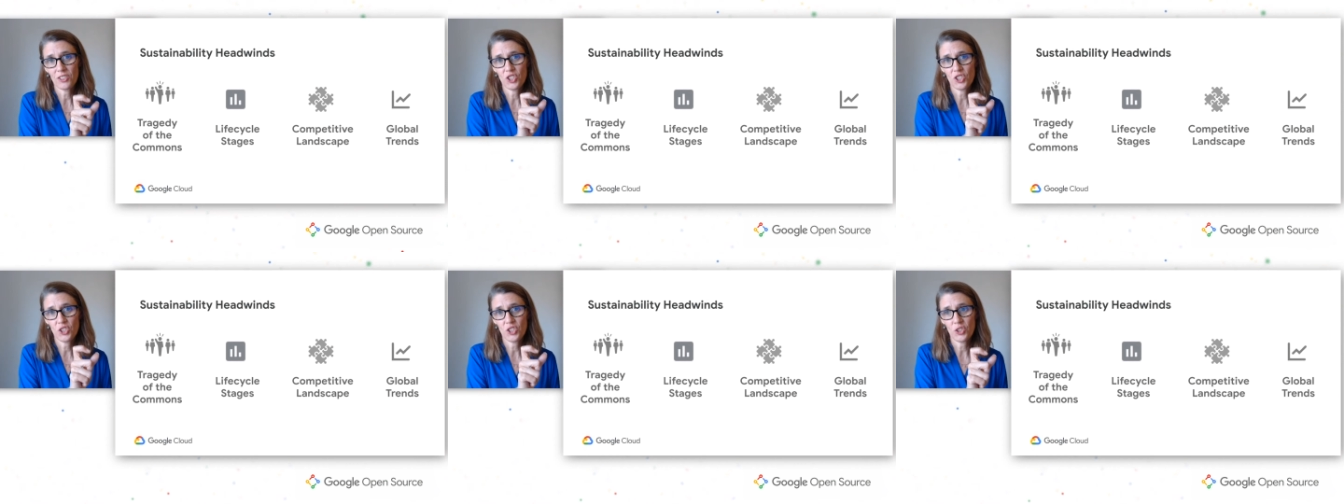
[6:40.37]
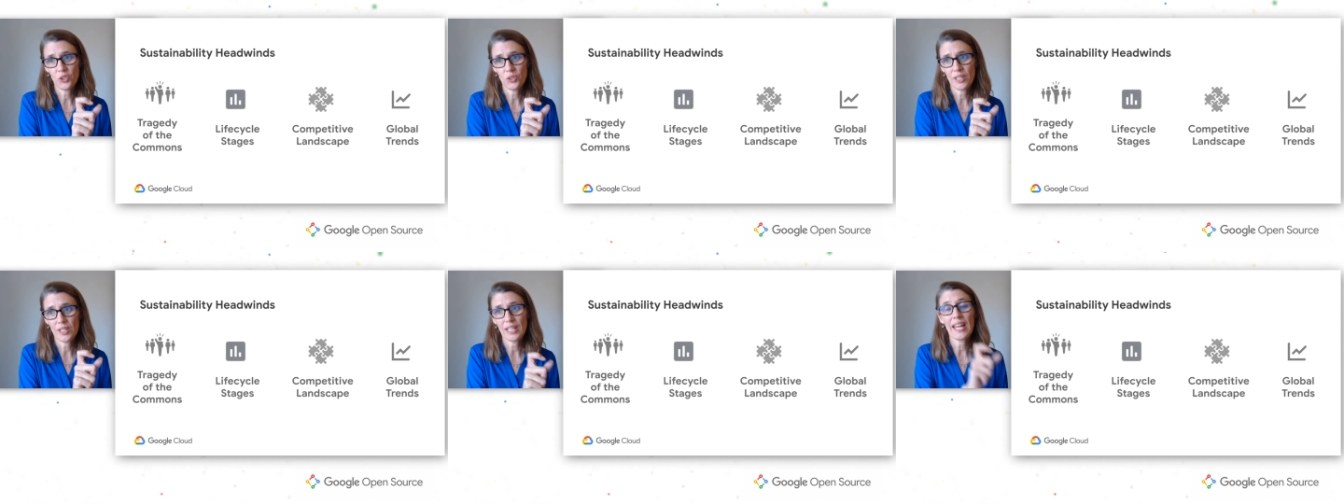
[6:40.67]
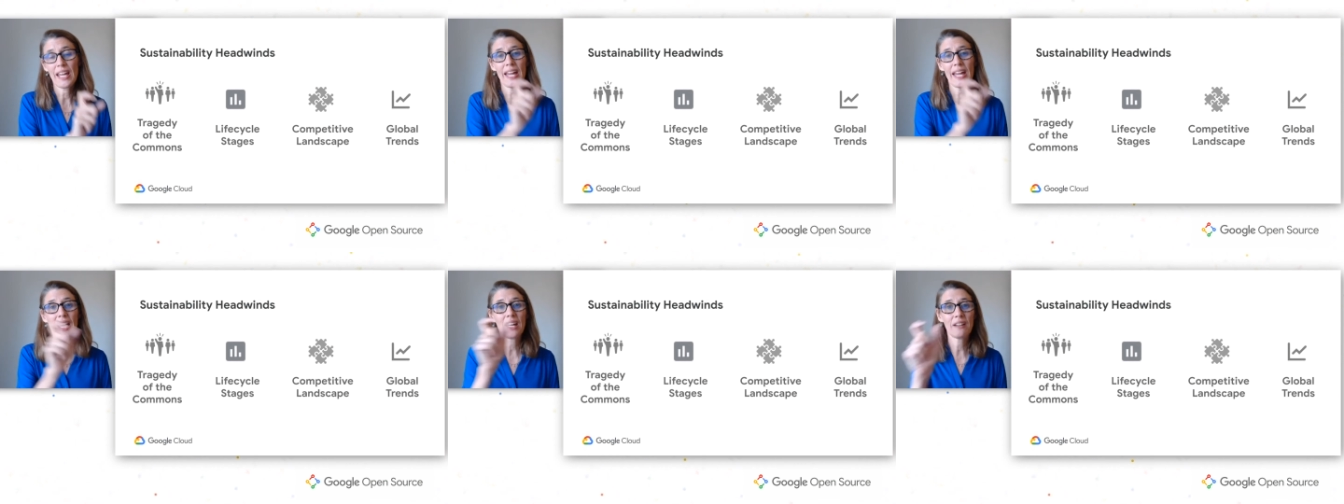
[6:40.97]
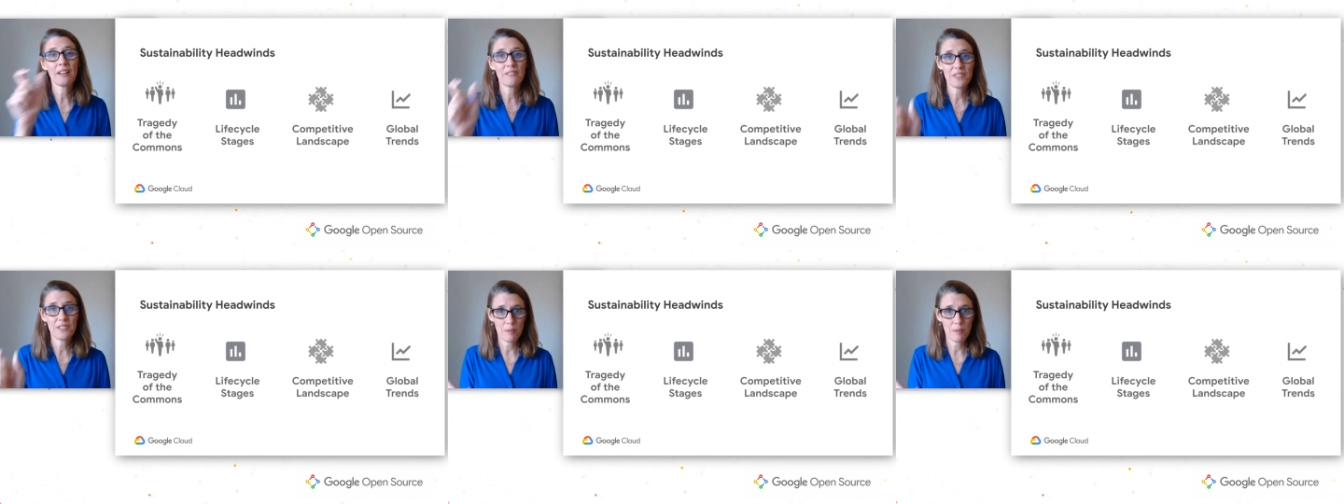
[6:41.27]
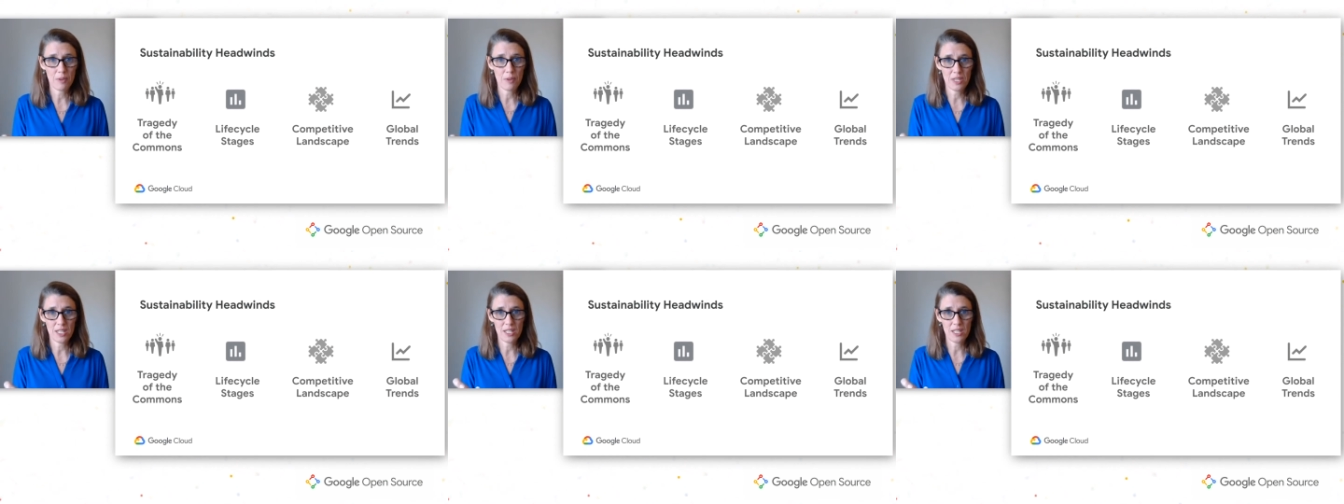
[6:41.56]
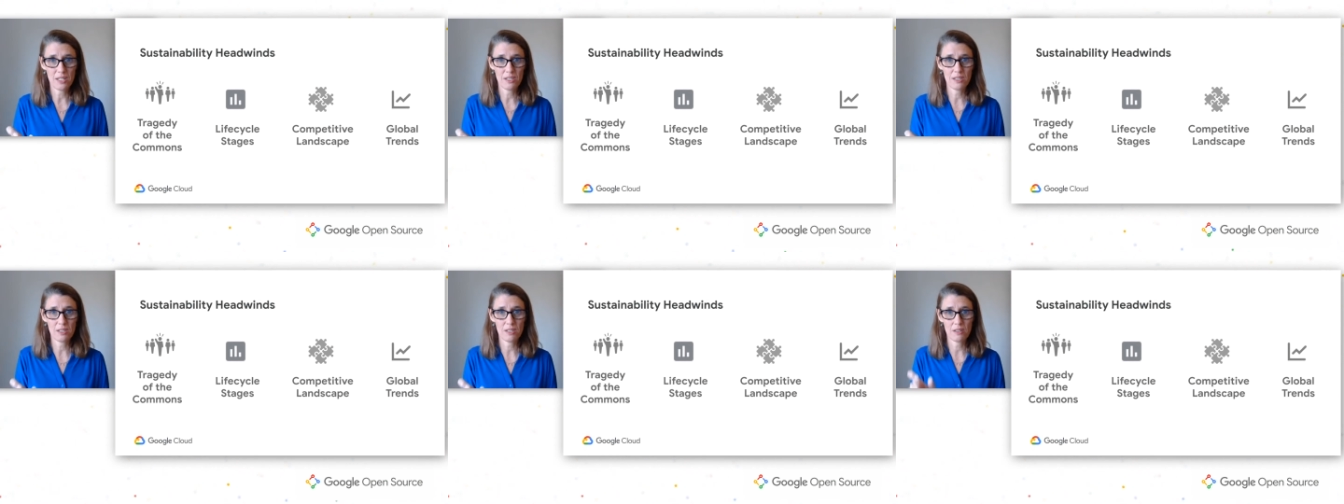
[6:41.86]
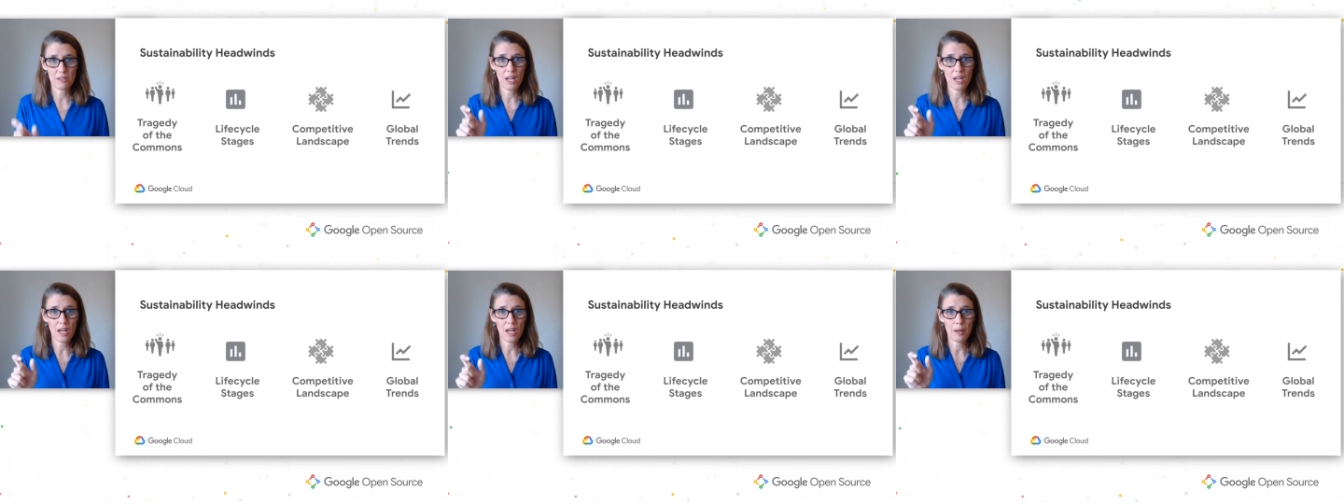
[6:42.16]
to get ahead of some of these
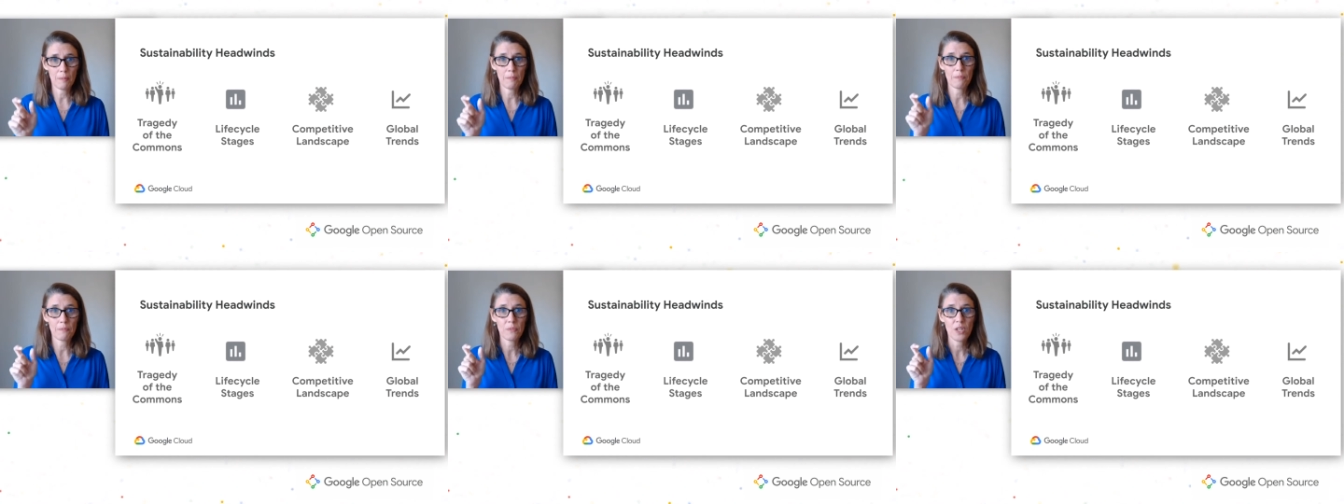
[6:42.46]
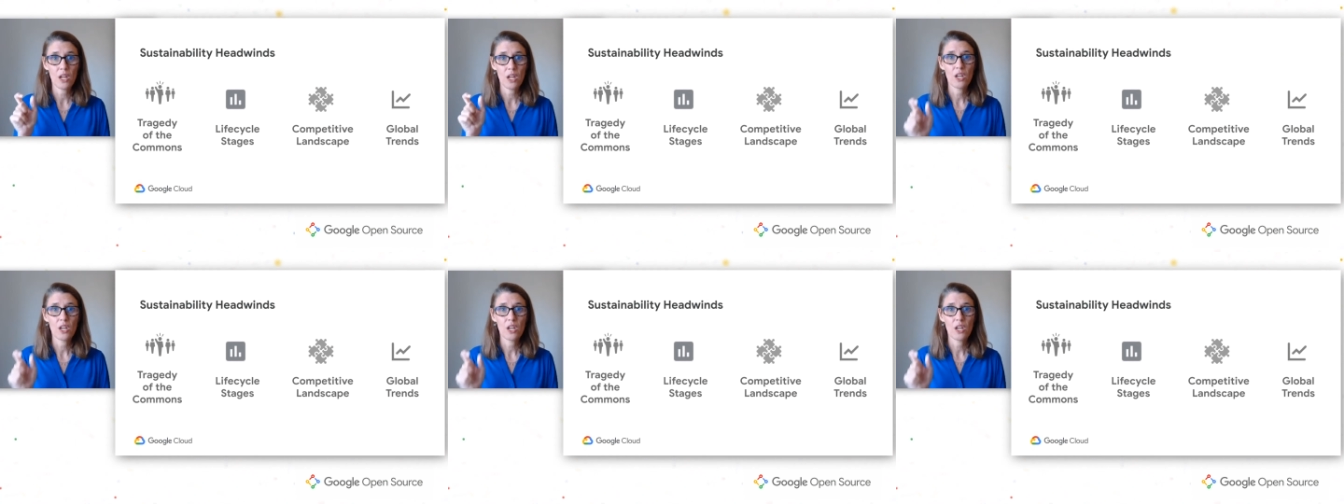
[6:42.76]
um,